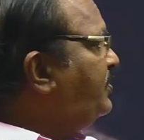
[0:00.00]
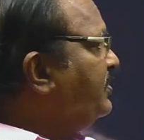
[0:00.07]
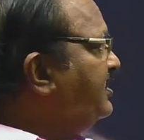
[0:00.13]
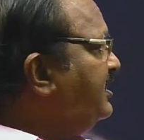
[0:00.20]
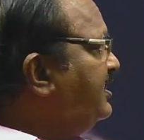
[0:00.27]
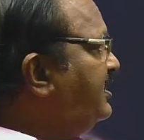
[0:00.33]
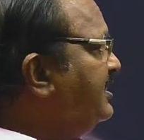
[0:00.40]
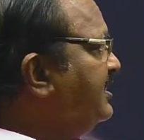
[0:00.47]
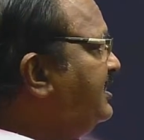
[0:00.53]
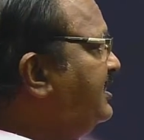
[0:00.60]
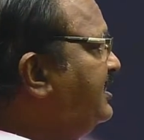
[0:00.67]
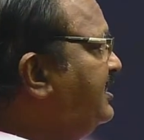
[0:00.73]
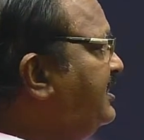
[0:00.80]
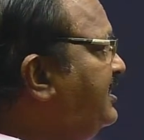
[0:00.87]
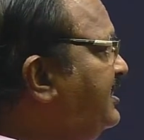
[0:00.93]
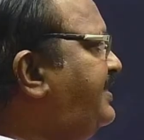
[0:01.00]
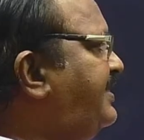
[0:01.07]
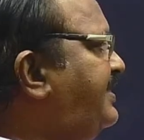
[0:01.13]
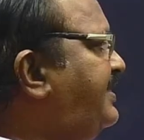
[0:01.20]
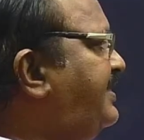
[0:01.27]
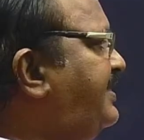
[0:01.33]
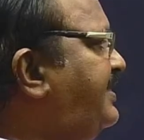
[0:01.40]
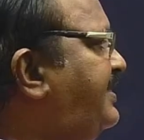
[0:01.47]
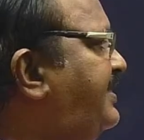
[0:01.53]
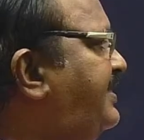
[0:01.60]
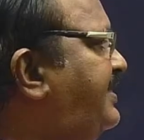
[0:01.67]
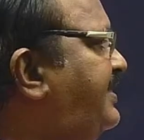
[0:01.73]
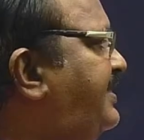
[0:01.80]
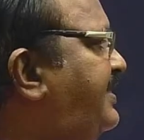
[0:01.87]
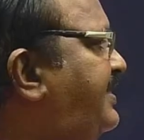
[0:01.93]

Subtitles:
this P is dividing AB?